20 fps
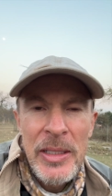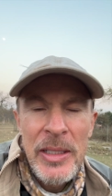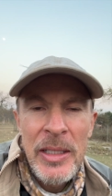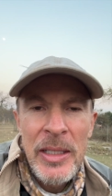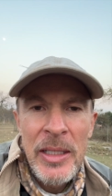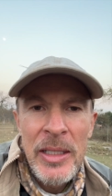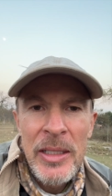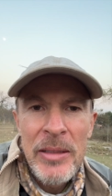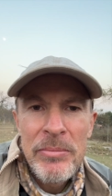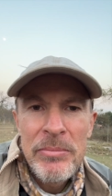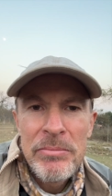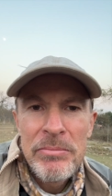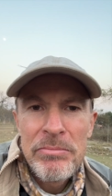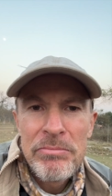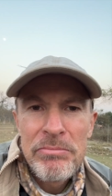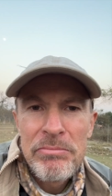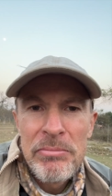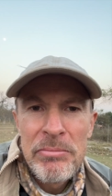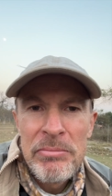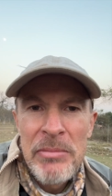
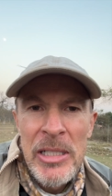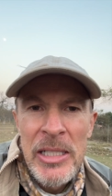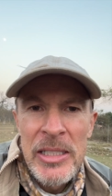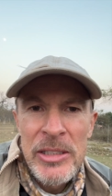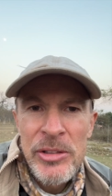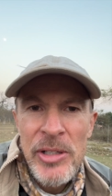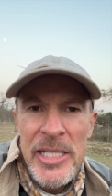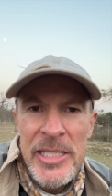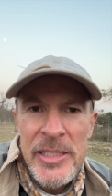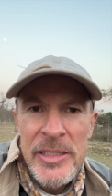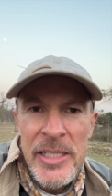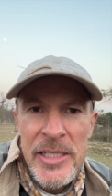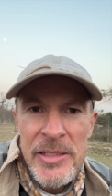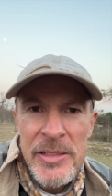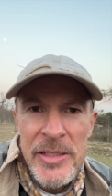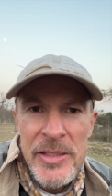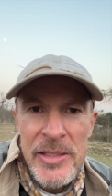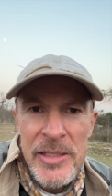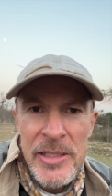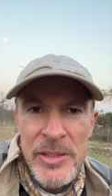at greater
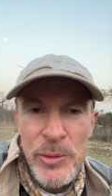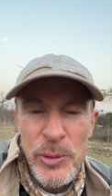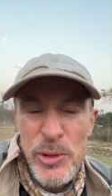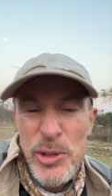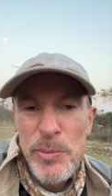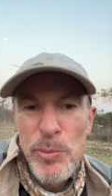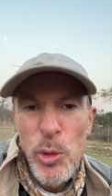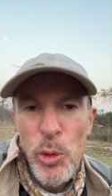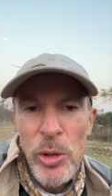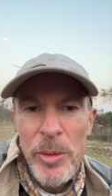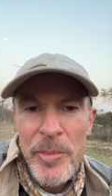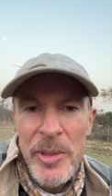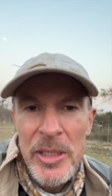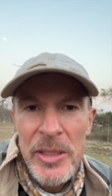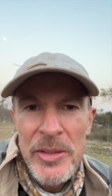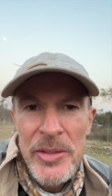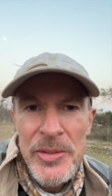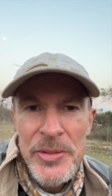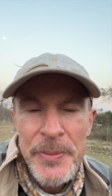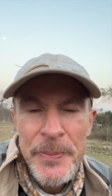distances, or smaller
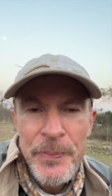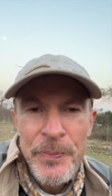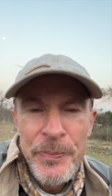birds.